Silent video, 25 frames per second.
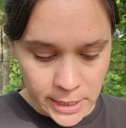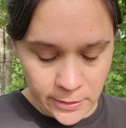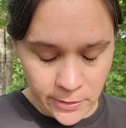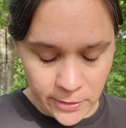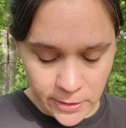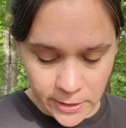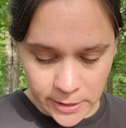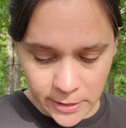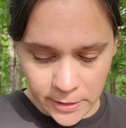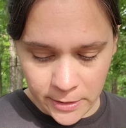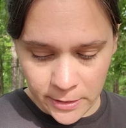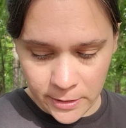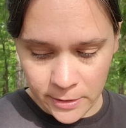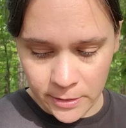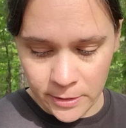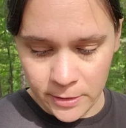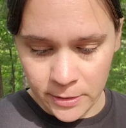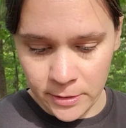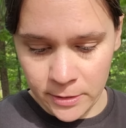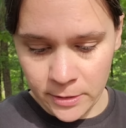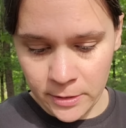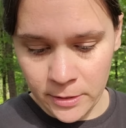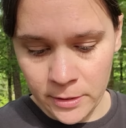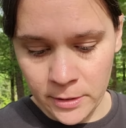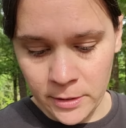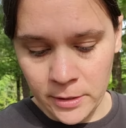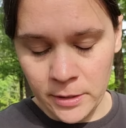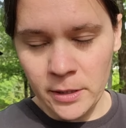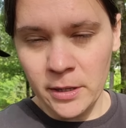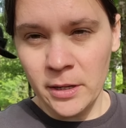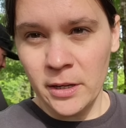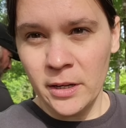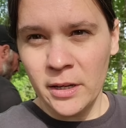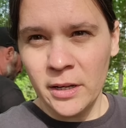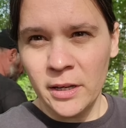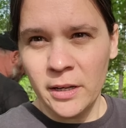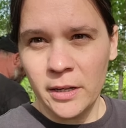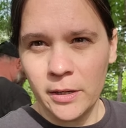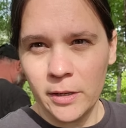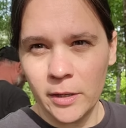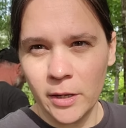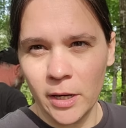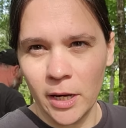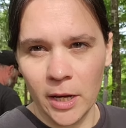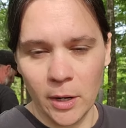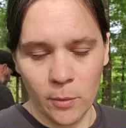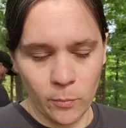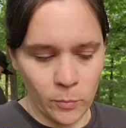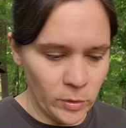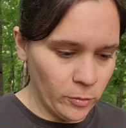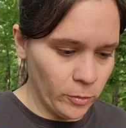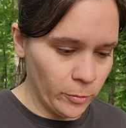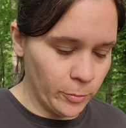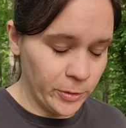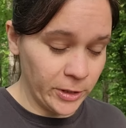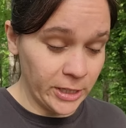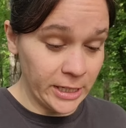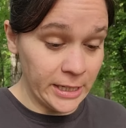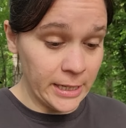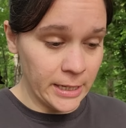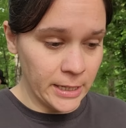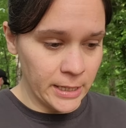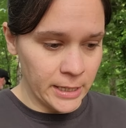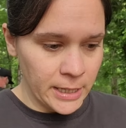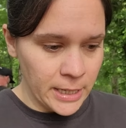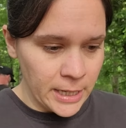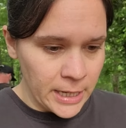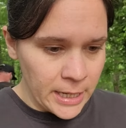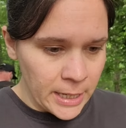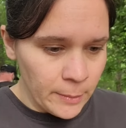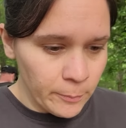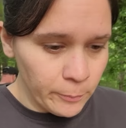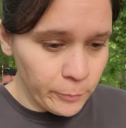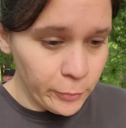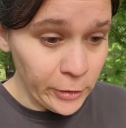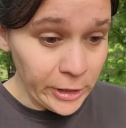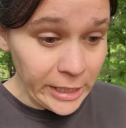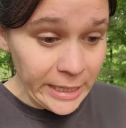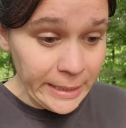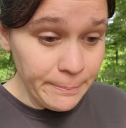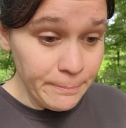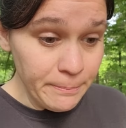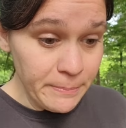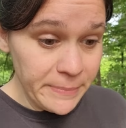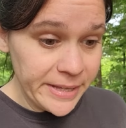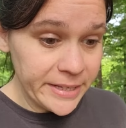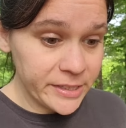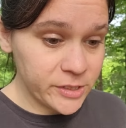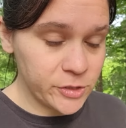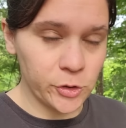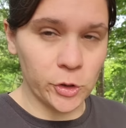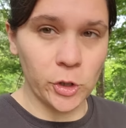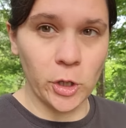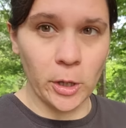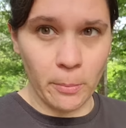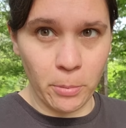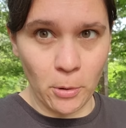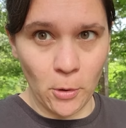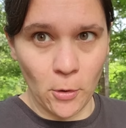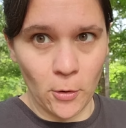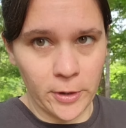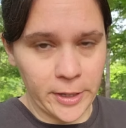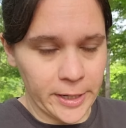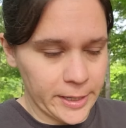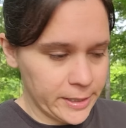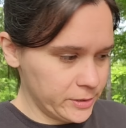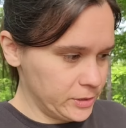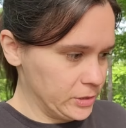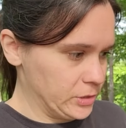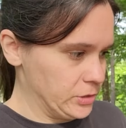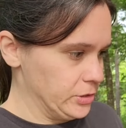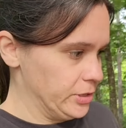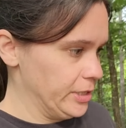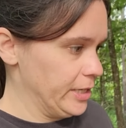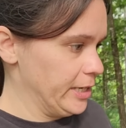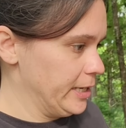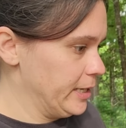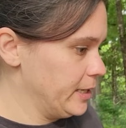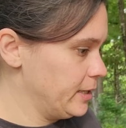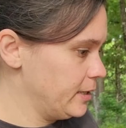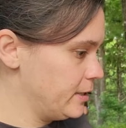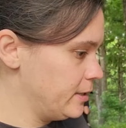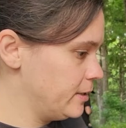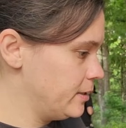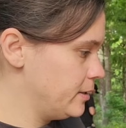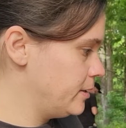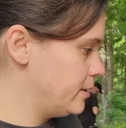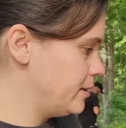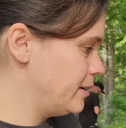Yeah, it, ivy, um, we were pretty, pretty miserable yesterday.